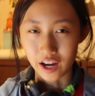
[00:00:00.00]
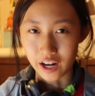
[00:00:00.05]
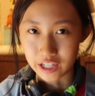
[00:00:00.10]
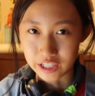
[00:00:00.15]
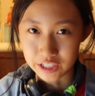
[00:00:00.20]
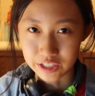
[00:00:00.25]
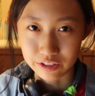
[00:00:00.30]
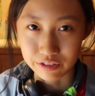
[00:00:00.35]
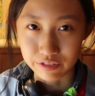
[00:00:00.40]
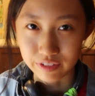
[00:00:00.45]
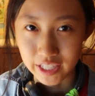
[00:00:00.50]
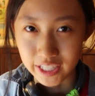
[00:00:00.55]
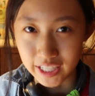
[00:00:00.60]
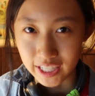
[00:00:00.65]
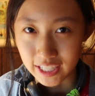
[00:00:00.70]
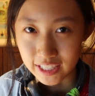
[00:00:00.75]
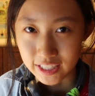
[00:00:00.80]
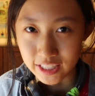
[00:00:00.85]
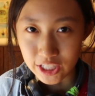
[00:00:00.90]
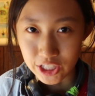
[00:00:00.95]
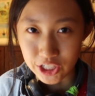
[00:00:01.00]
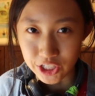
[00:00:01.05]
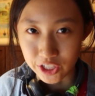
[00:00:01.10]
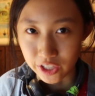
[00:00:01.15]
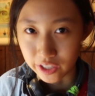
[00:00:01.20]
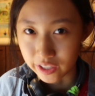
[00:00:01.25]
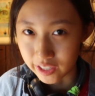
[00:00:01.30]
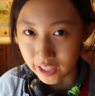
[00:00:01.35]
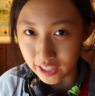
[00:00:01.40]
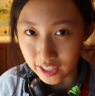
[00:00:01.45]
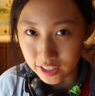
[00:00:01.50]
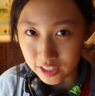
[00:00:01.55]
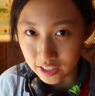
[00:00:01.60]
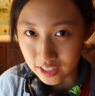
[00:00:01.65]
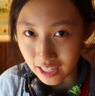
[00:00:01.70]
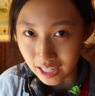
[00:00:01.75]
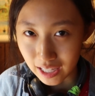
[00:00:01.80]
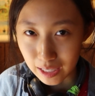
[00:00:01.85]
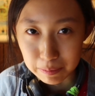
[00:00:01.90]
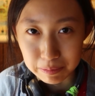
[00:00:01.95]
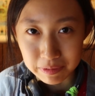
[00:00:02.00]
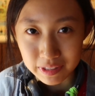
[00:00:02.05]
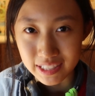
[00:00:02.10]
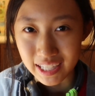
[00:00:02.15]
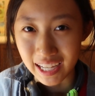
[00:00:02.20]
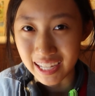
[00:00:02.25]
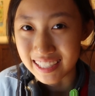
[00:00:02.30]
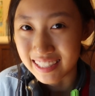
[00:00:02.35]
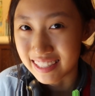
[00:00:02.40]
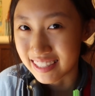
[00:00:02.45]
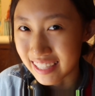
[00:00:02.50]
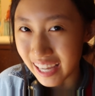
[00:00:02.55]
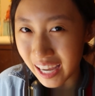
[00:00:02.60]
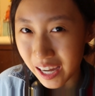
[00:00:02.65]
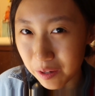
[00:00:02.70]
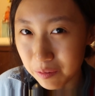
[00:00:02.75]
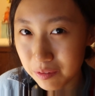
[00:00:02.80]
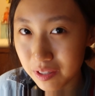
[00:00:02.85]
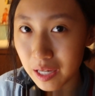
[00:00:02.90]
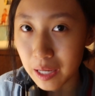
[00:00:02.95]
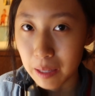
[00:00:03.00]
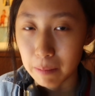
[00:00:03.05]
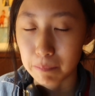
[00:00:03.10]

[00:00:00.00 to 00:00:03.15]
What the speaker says: Are you ready to journey to the upside down?